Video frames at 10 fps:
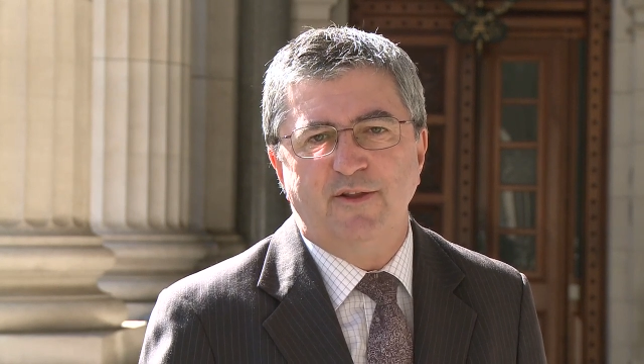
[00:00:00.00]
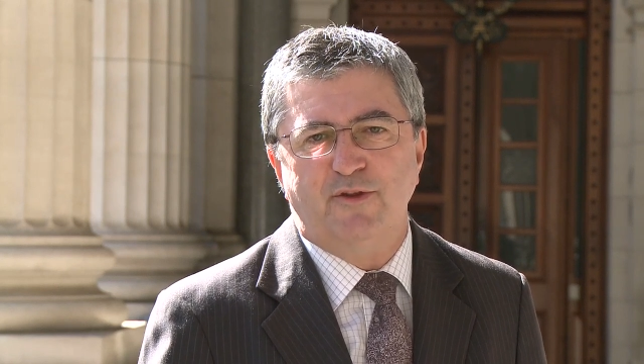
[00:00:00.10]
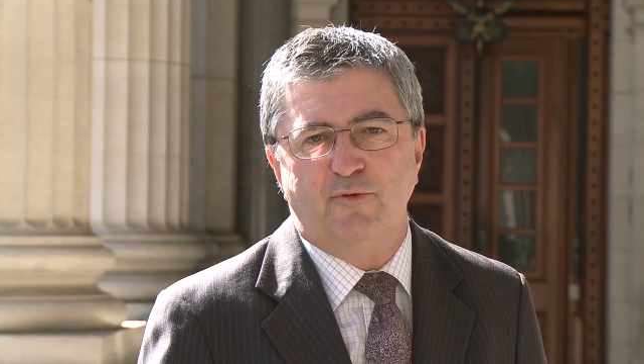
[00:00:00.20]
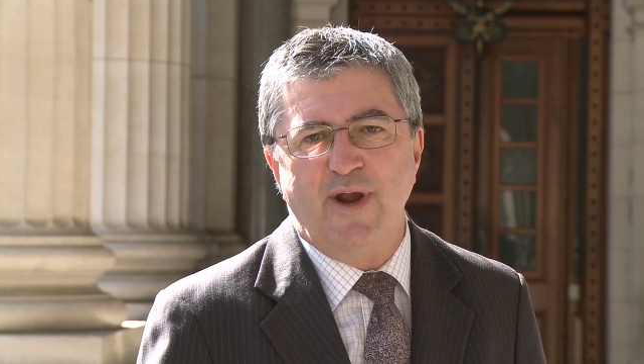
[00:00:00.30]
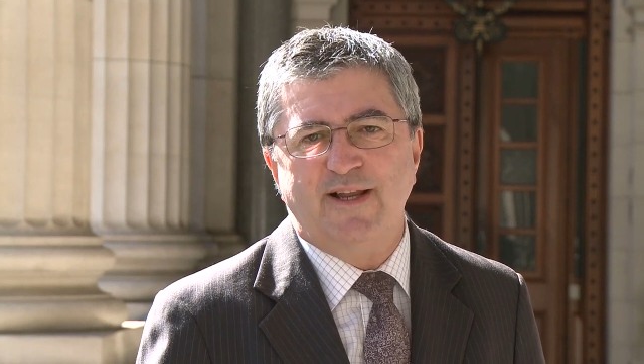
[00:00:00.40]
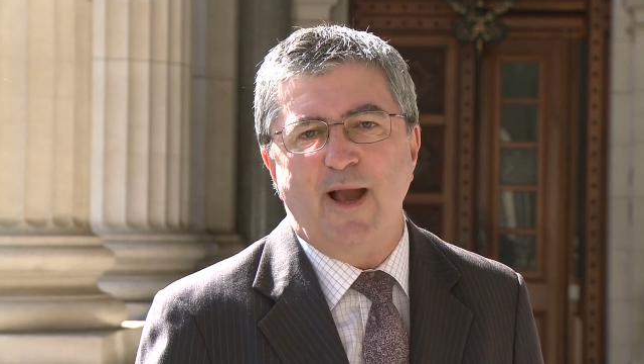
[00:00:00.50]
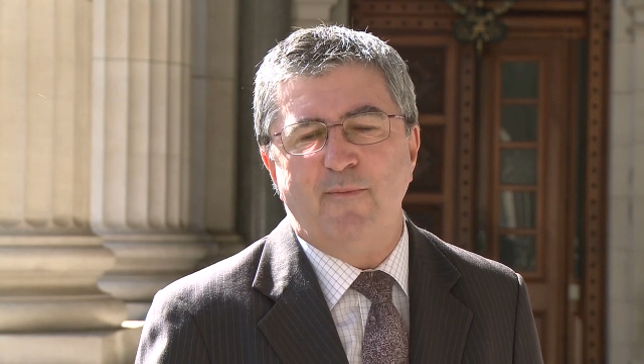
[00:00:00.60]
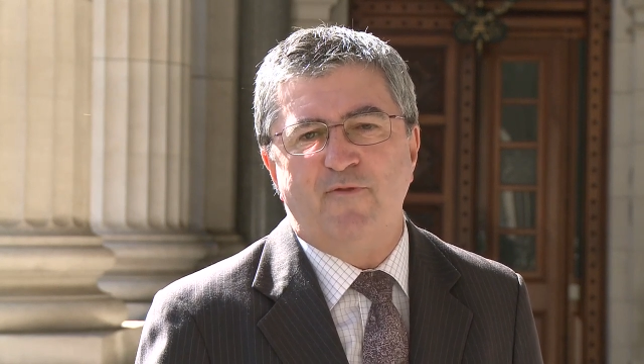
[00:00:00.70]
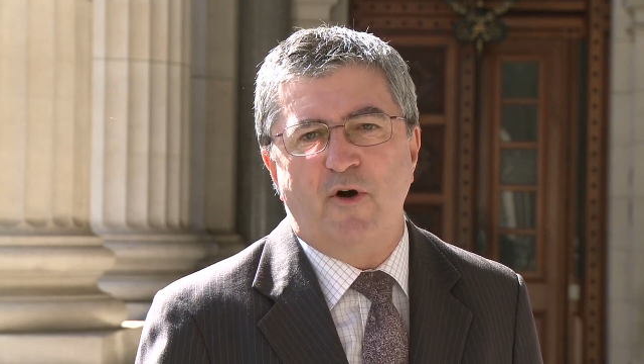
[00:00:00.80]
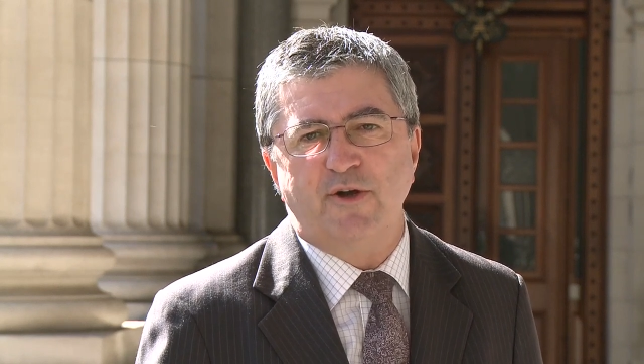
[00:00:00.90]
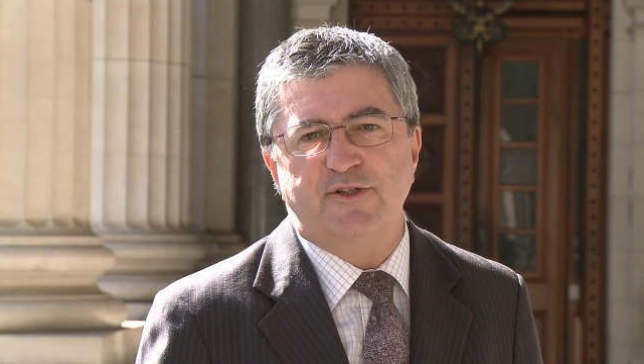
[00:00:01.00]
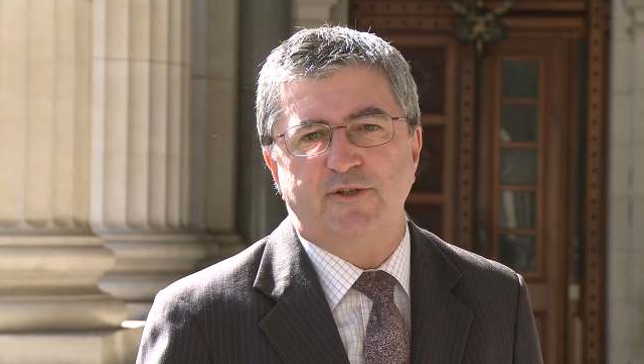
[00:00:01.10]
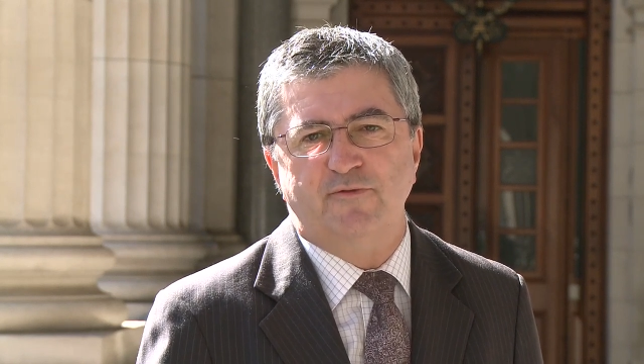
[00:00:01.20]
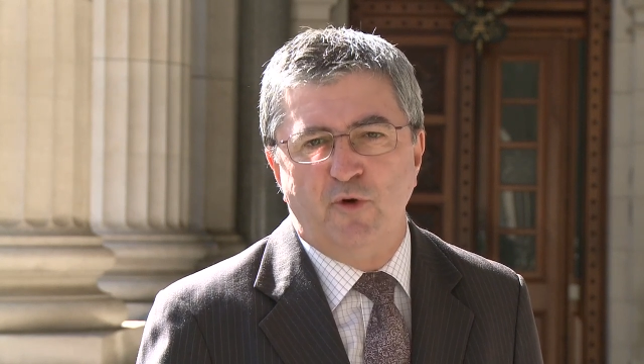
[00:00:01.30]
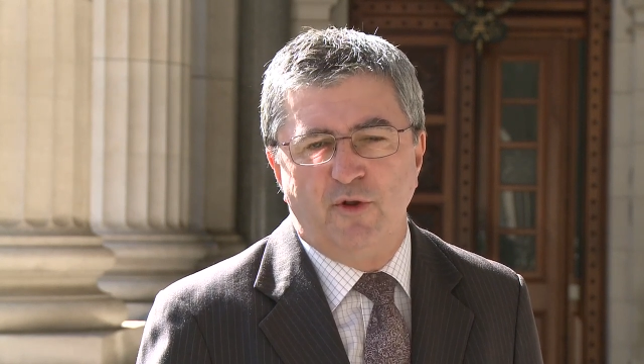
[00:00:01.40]
the red gum
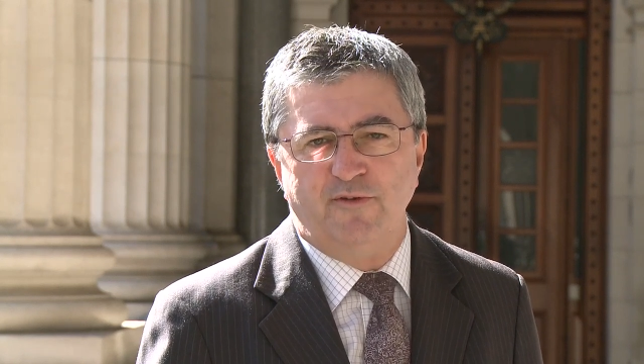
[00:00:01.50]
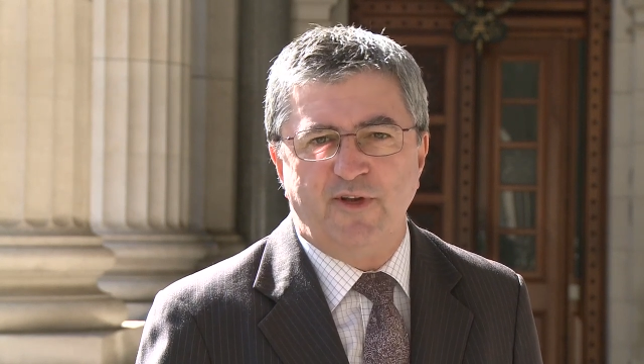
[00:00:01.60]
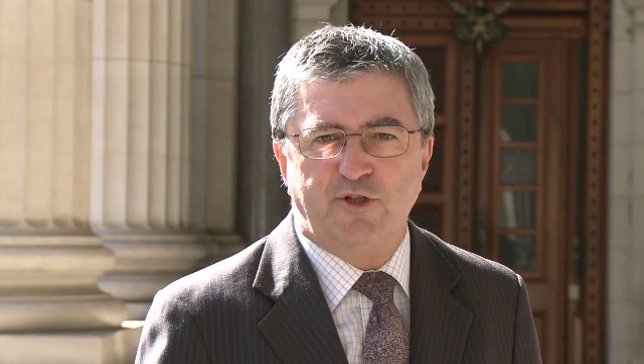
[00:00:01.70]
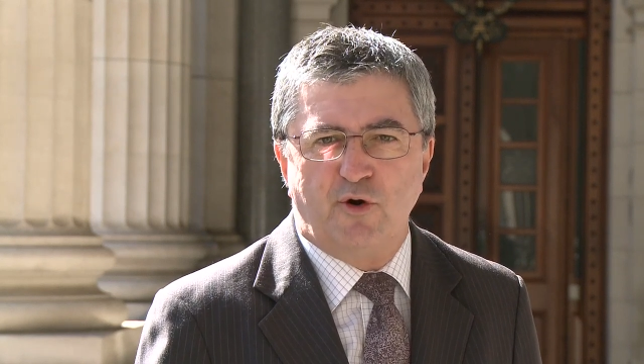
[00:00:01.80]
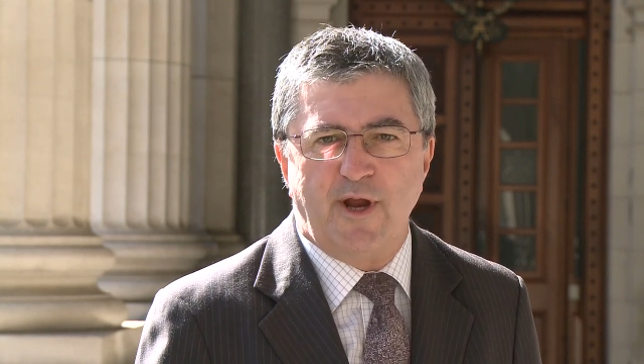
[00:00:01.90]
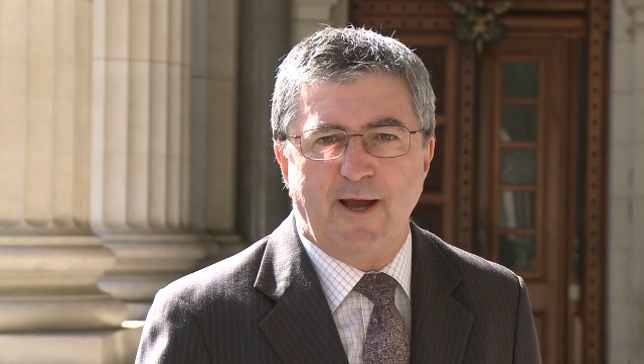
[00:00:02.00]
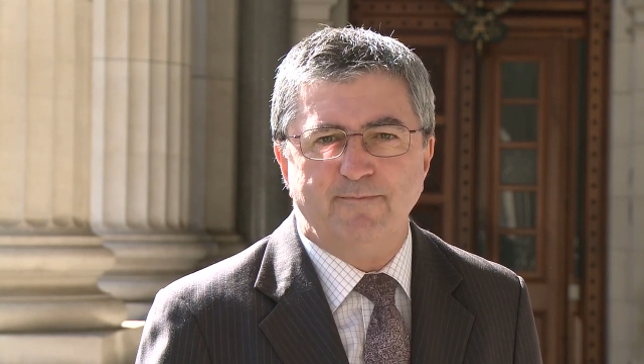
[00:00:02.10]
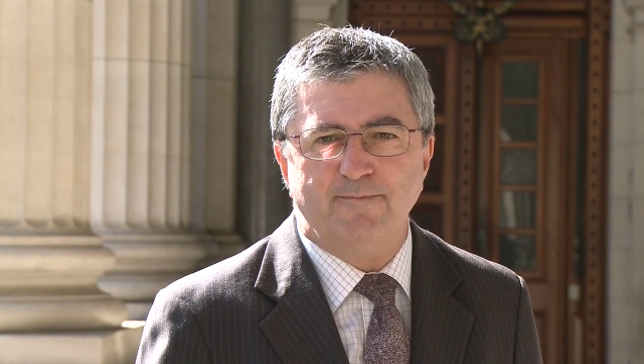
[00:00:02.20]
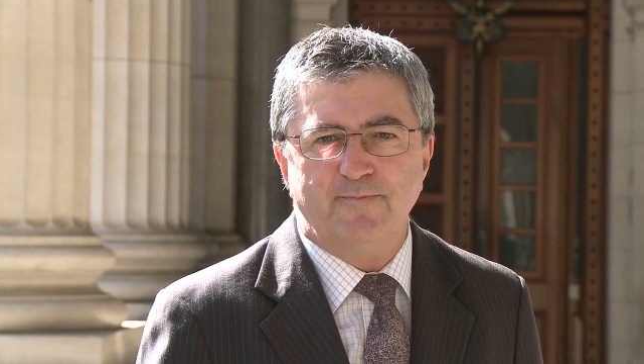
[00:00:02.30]
forests of northern Victoria.